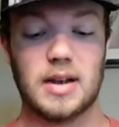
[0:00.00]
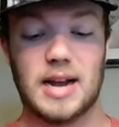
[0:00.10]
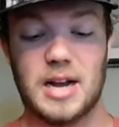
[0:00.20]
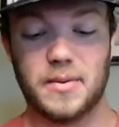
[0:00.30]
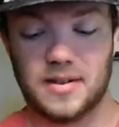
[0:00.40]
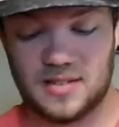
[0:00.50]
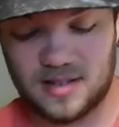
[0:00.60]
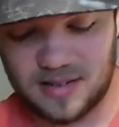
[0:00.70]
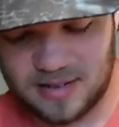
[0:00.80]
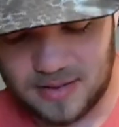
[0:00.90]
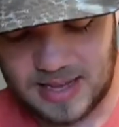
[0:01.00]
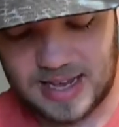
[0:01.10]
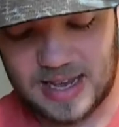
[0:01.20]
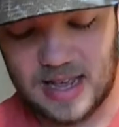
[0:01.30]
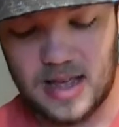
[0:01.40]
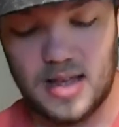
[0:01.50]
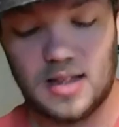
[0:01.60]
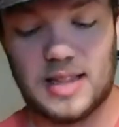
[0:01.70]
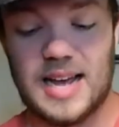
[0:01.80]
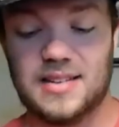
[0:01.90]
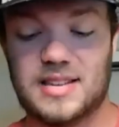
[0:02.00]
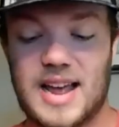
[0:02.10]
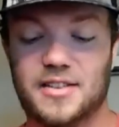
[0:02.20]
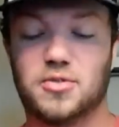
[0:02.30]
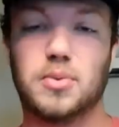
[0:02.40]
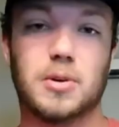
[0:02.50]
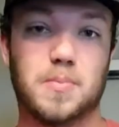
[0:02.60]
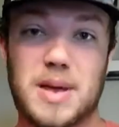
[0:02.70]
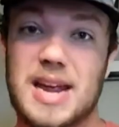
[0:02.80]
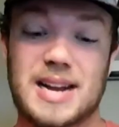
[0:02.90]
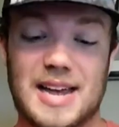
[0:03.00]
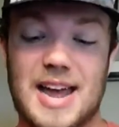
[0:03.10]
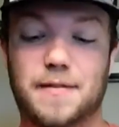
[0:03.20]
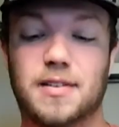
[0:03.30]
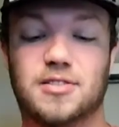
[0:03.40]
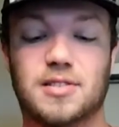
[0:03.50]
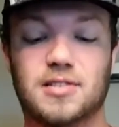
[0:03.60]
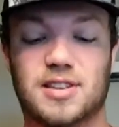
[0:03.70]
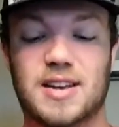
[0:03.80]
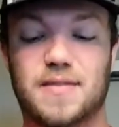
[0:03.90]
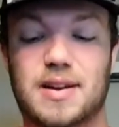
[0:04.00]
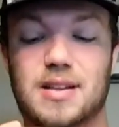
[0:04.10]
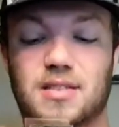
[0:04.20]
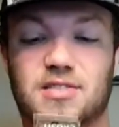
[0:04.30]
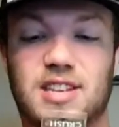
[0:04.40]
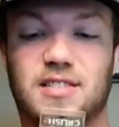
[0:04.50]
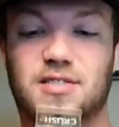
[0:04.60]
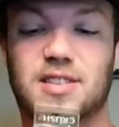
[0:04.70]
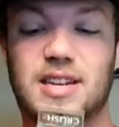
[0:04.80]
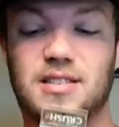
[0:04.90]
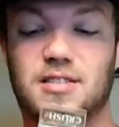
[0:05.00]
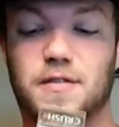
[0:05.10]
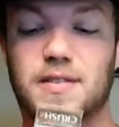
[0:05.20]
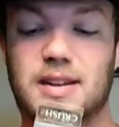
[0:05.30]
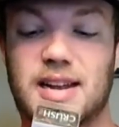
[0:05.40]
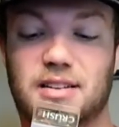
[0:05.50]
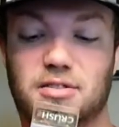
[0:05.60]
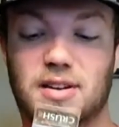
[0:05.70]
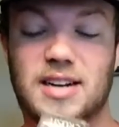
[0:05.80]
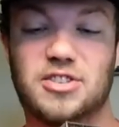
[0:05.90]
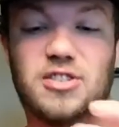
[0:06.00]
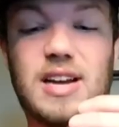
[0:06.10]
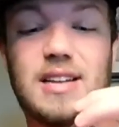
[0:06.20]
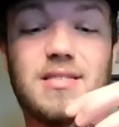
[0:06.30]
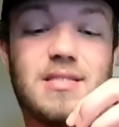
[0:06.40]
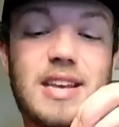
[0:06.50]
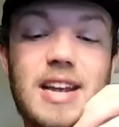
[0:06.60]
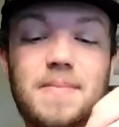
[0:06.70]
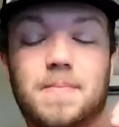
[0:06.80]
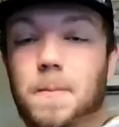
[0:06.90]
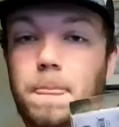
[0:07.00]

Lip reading: Anyways, this is the last actual bait I have here. So it looks like I have another 6-cents 50X Crush. Same